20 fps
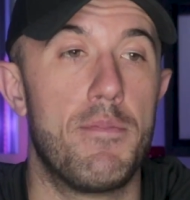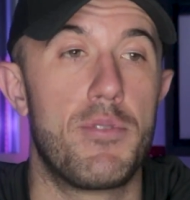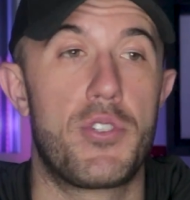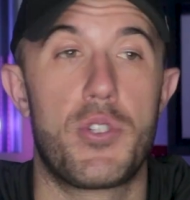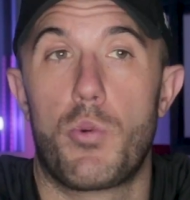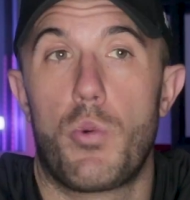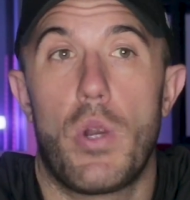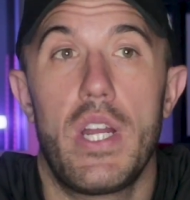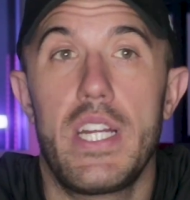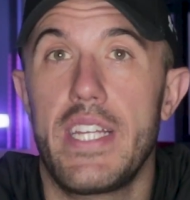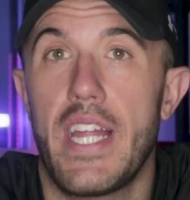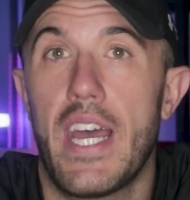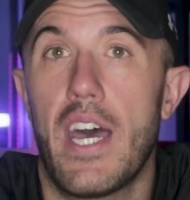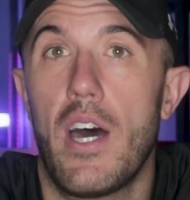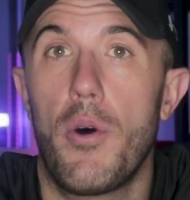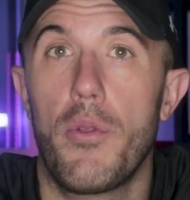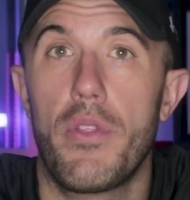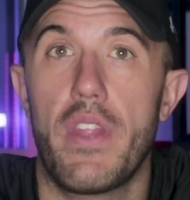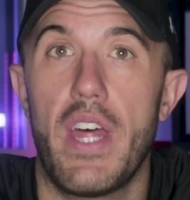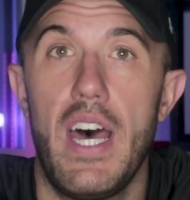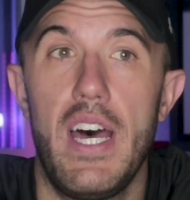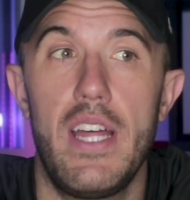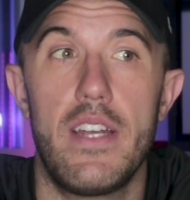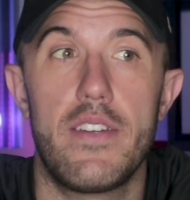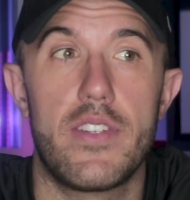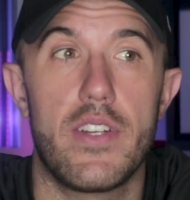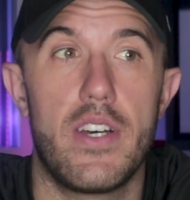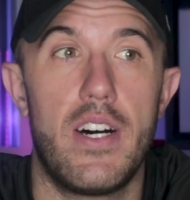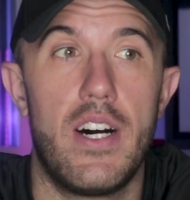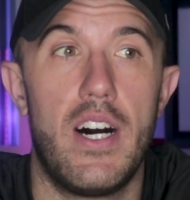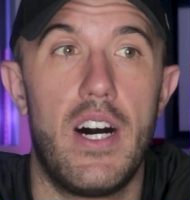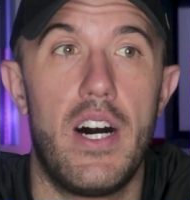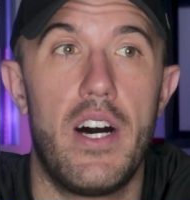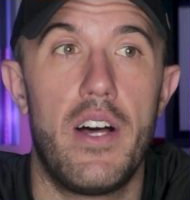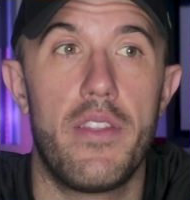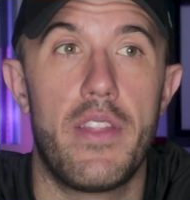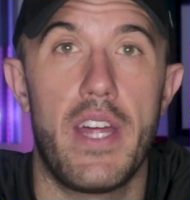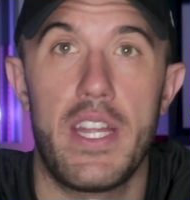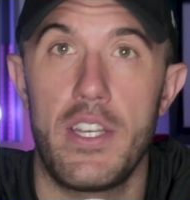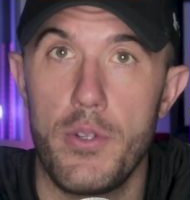So right now that
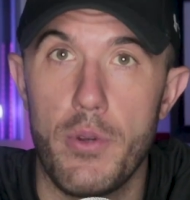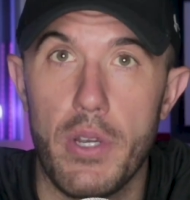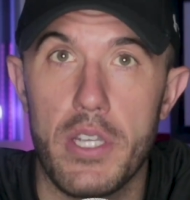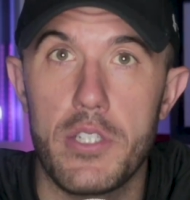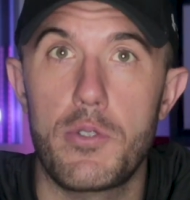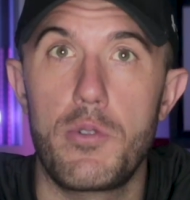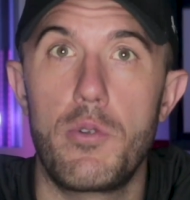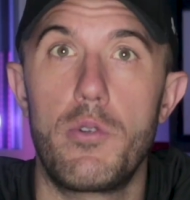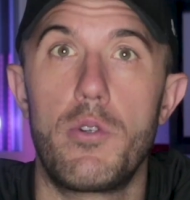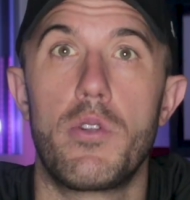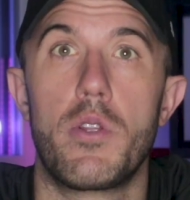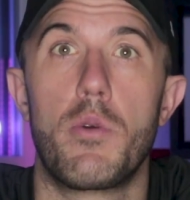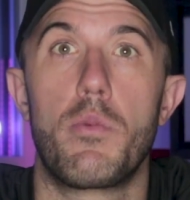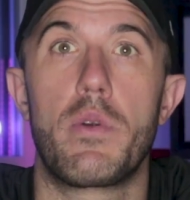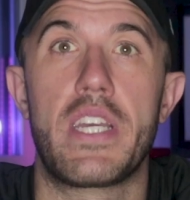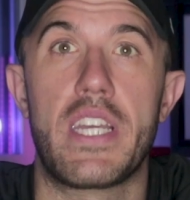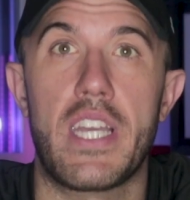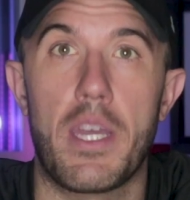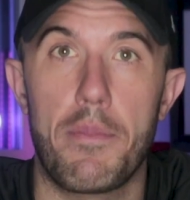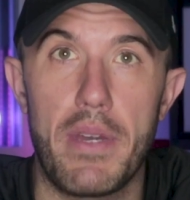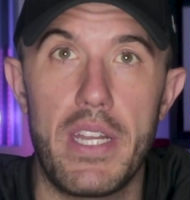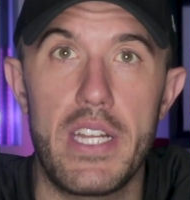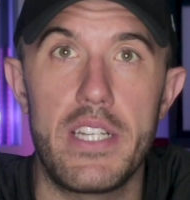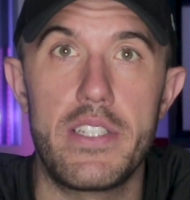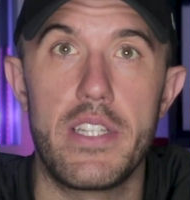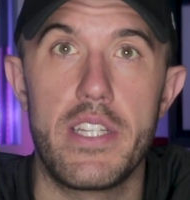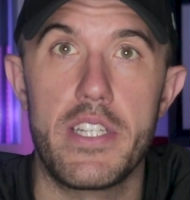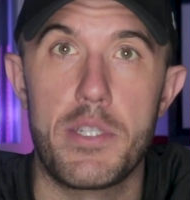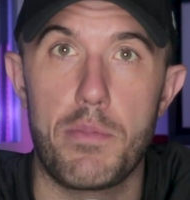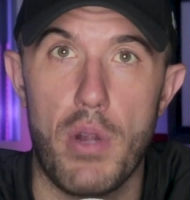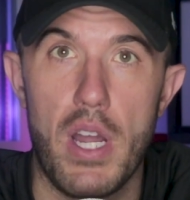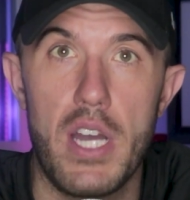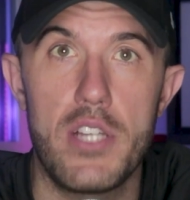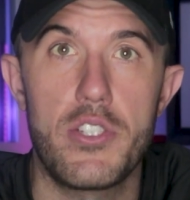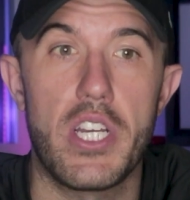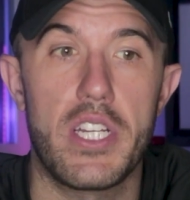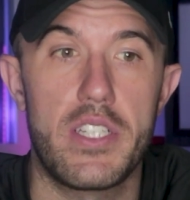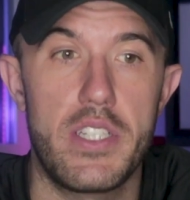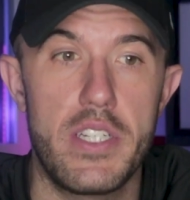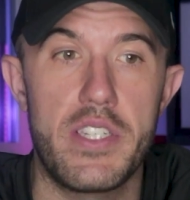new extruder that we committed to this
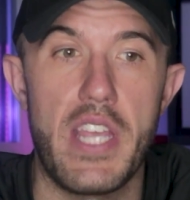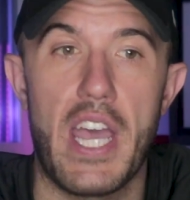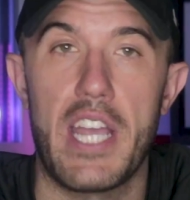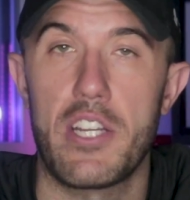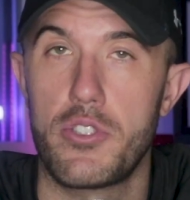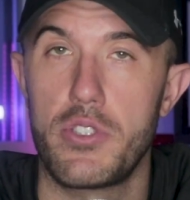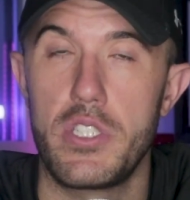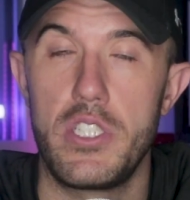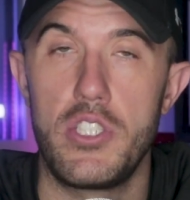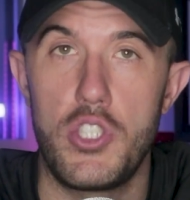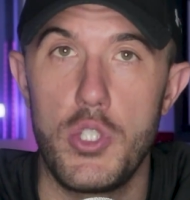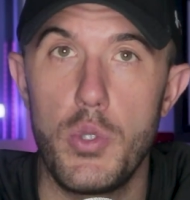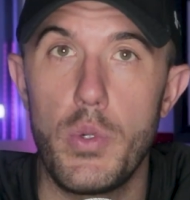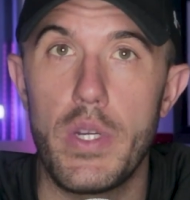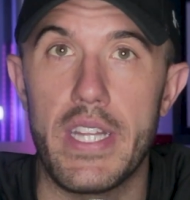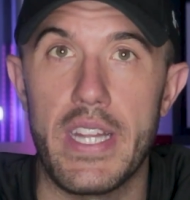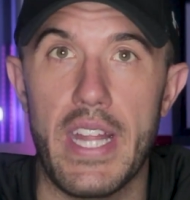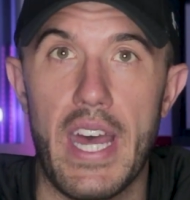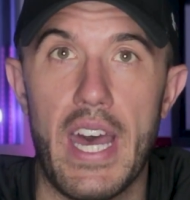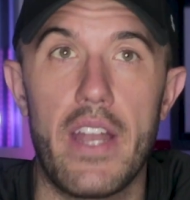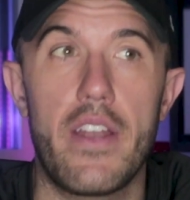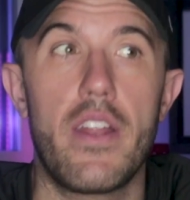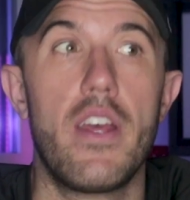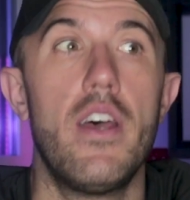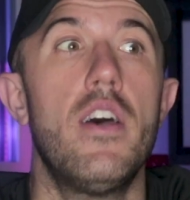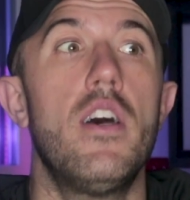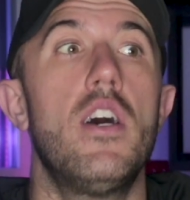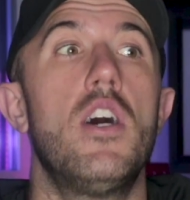project is actually doing that.